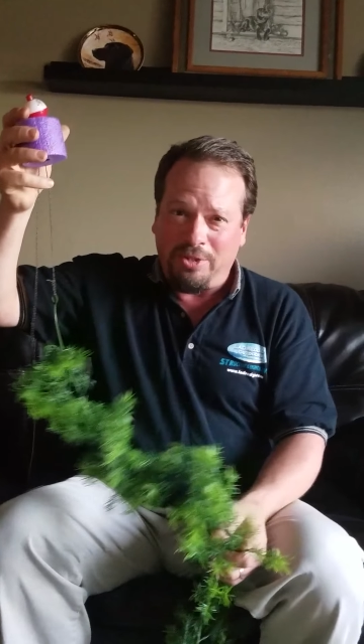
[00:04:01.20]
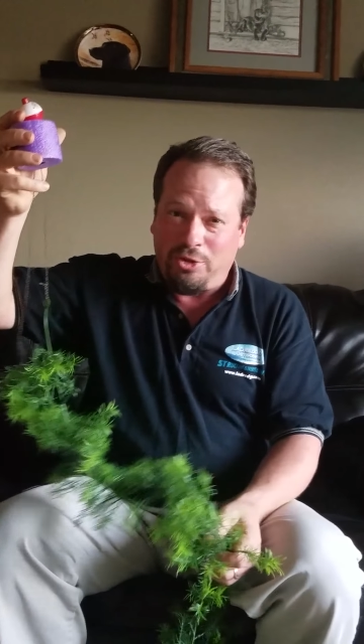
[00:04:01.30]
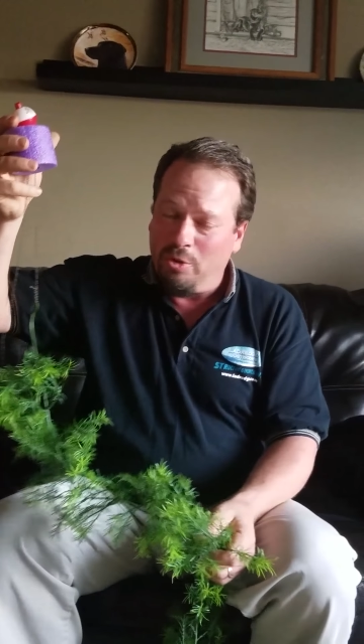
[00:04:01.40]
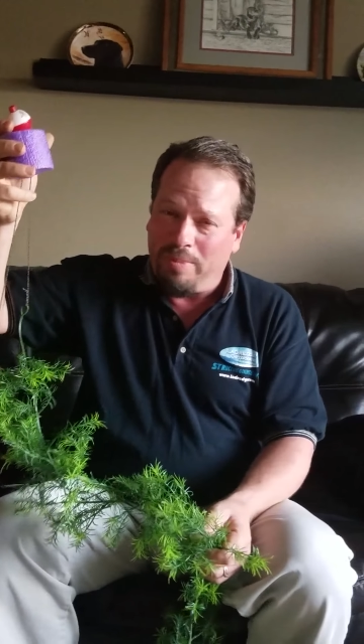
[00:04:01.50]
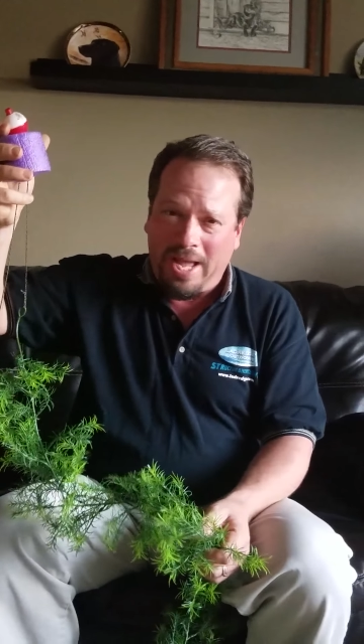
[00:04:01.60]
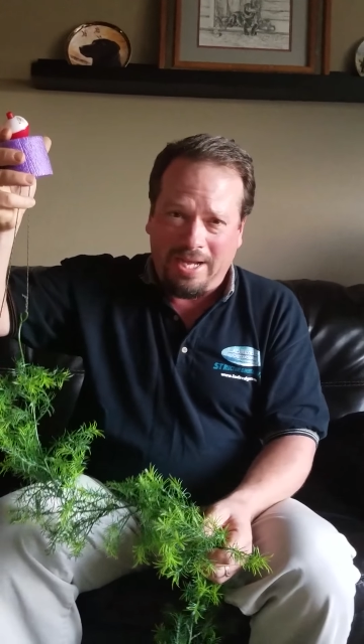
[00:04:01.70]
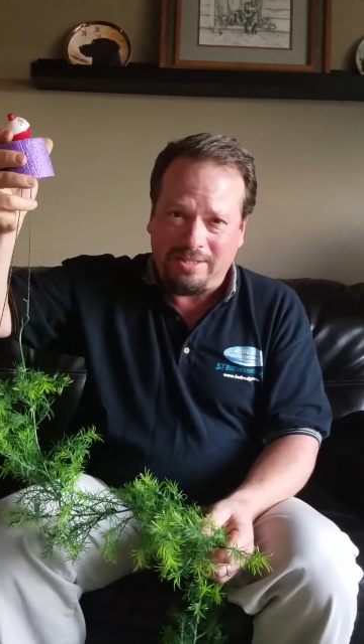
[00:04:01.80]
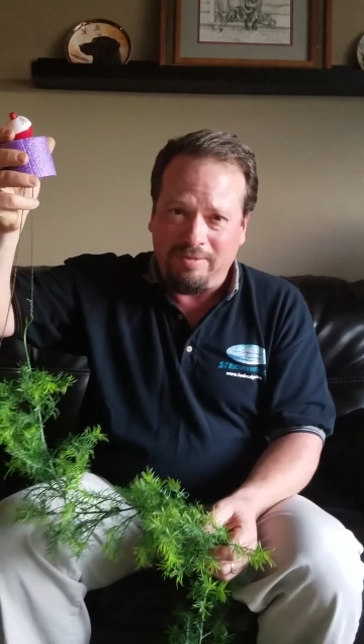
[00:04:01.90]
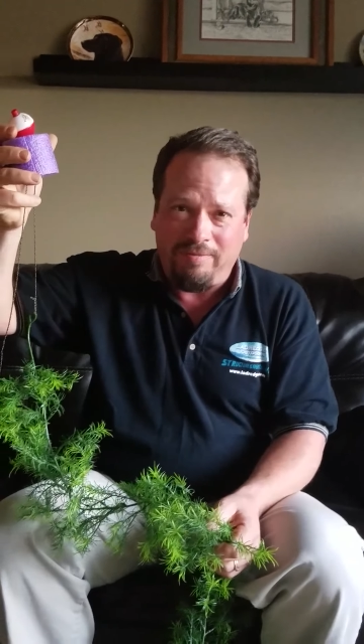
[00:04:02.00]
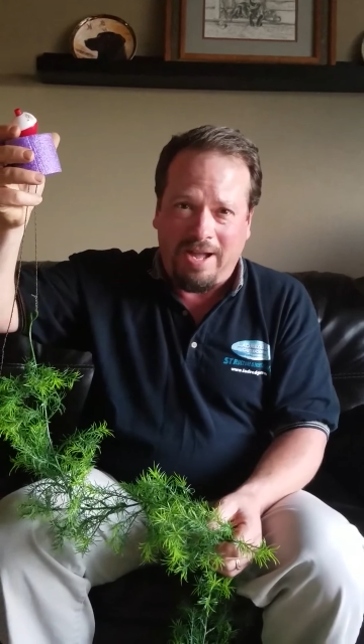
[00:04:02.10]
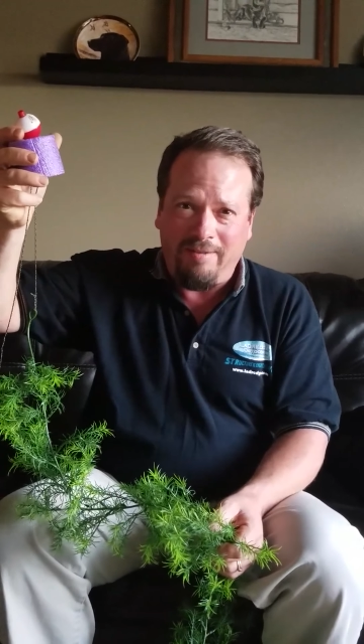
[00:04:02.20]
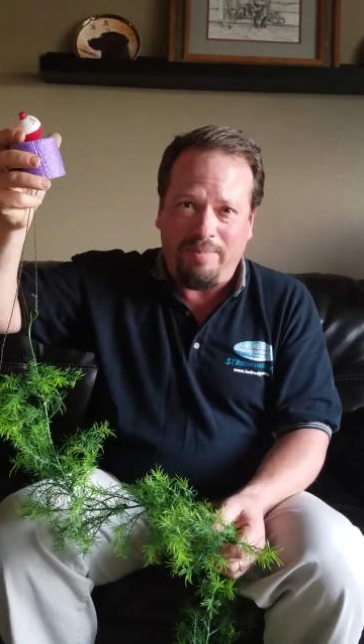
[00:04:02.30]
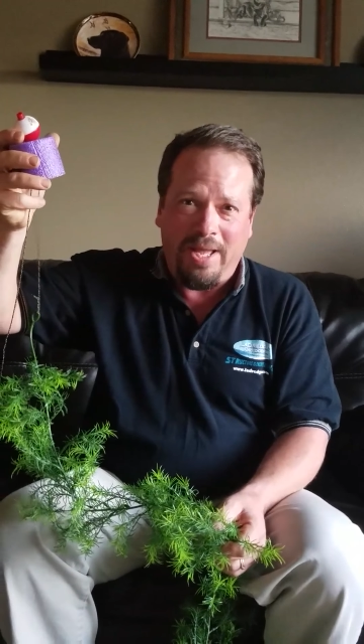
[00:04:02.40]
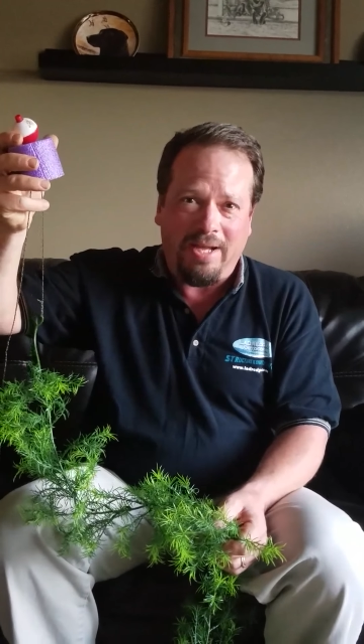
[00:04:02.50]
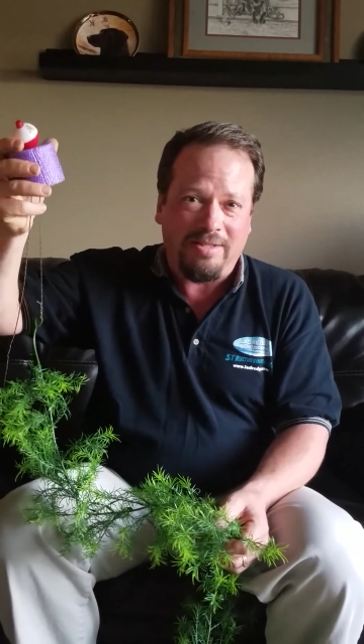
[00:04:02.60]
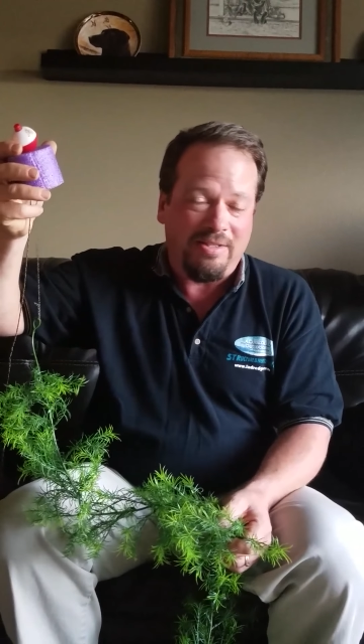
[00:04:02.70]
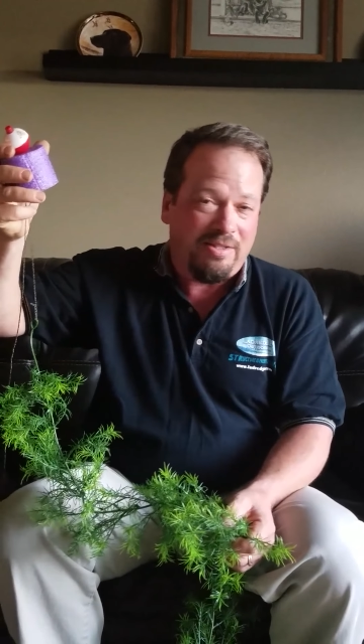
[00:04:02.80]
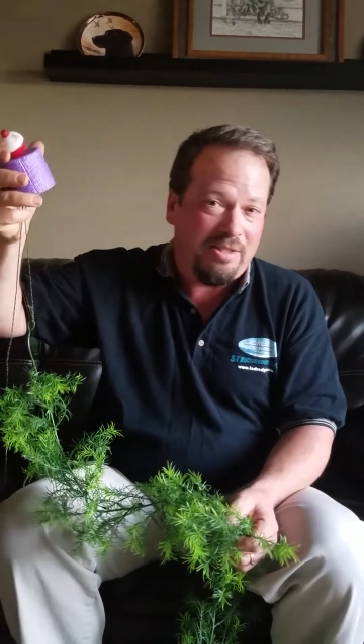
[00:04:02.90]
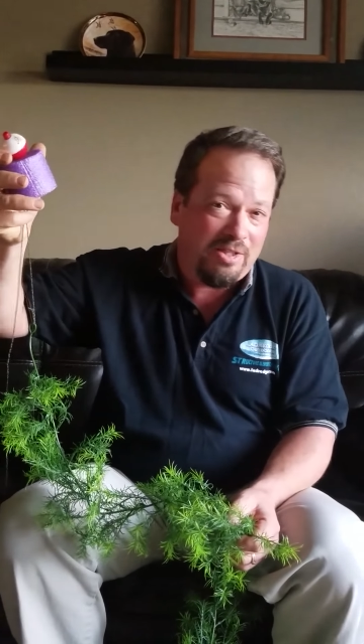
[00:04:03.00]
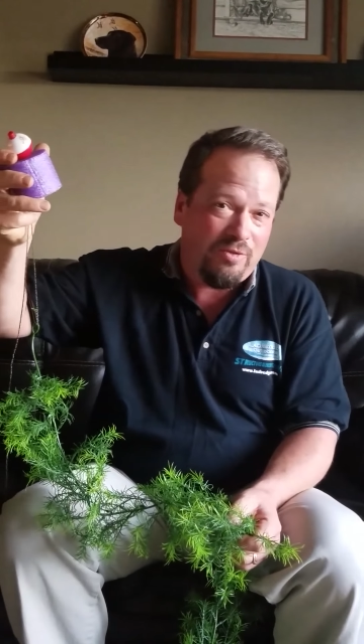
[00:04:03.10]
in 2 packs and 5 packs and
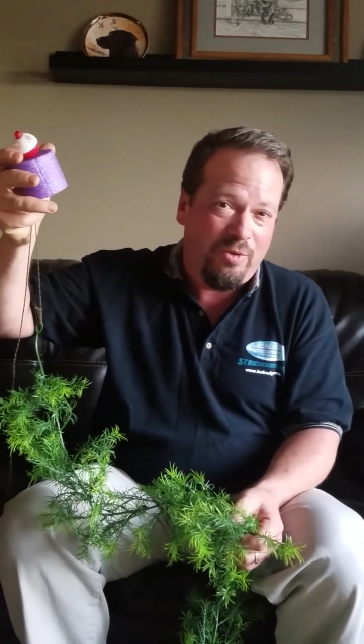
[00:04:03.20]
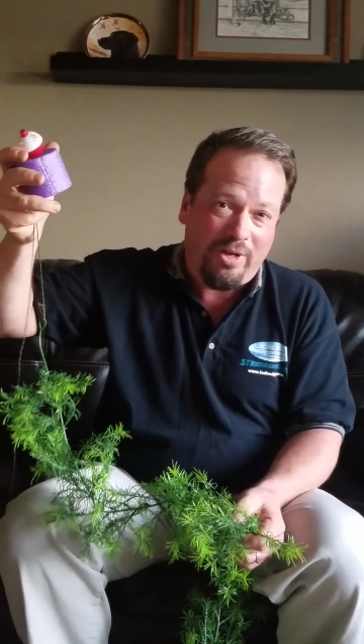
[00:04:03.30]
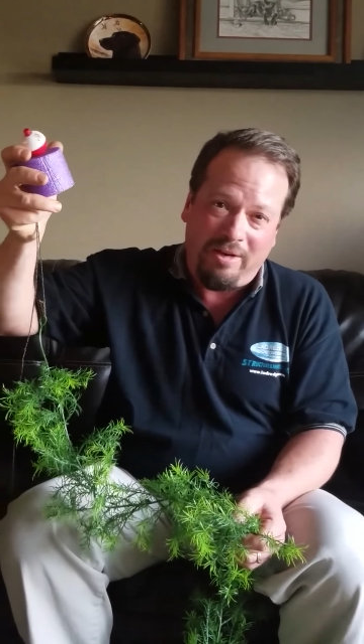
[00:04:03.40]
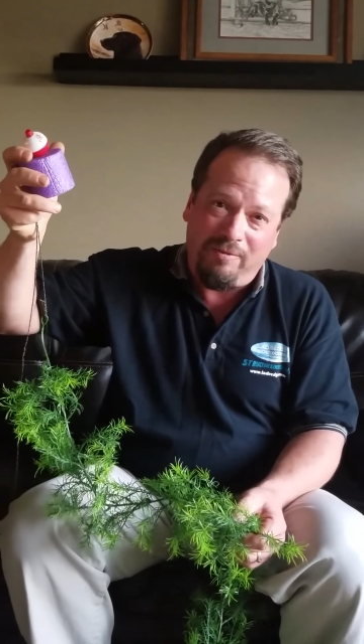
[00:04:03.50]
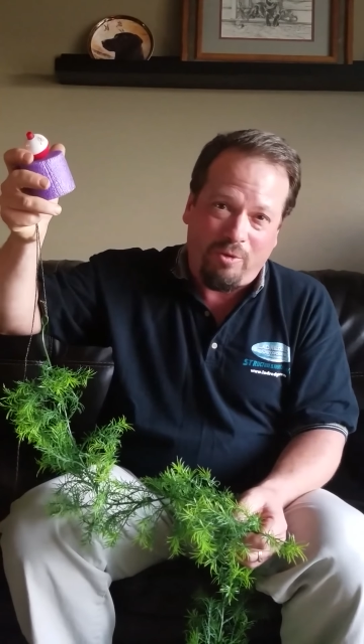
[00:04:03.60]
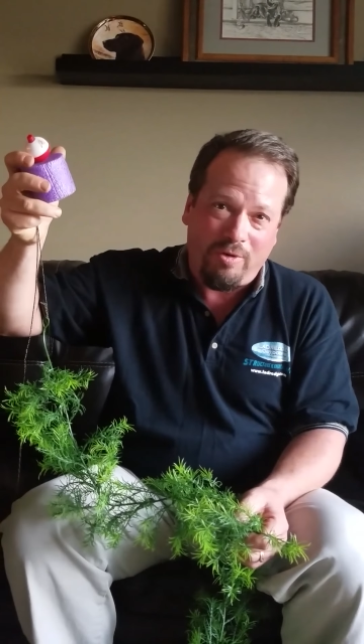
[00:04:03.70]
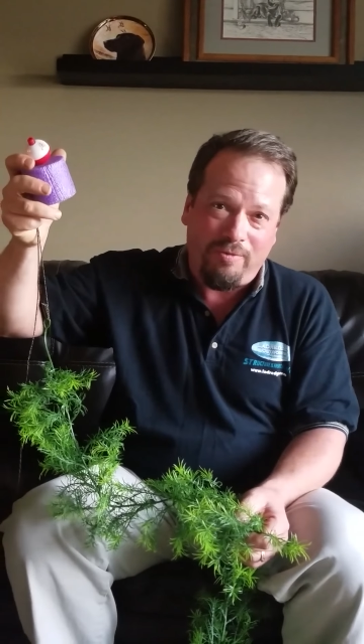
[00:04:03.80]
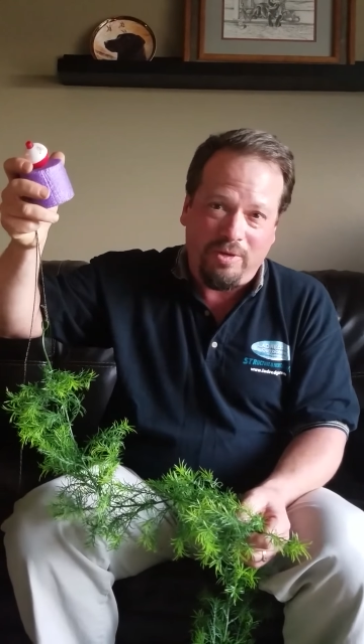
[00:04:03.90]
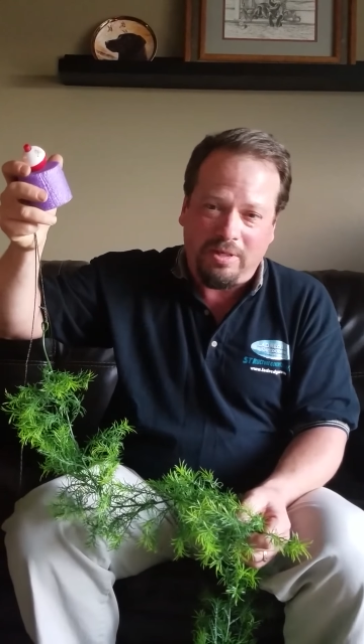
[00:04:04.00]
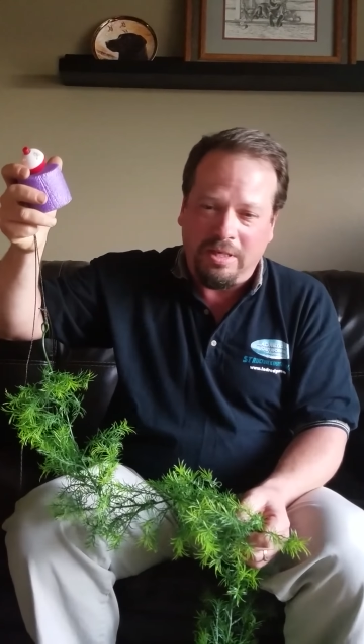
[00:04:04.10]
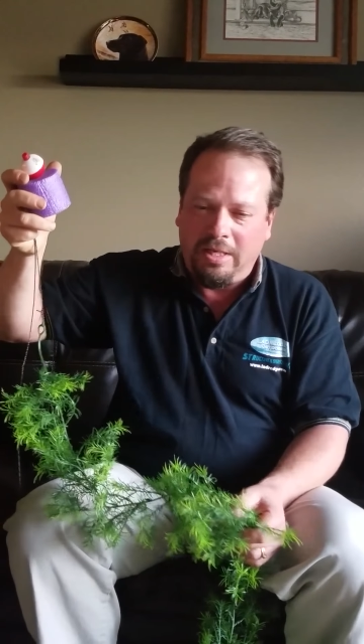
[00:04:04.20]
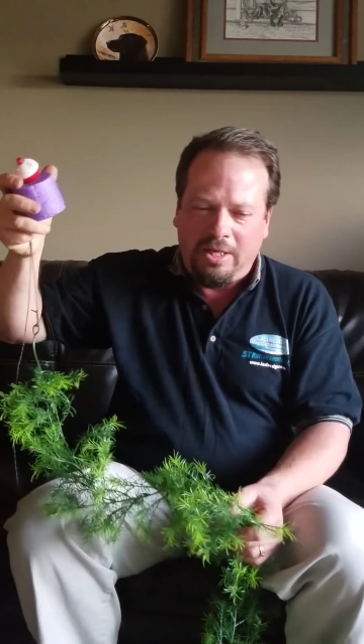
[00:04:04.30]
6 foot and 4 foot.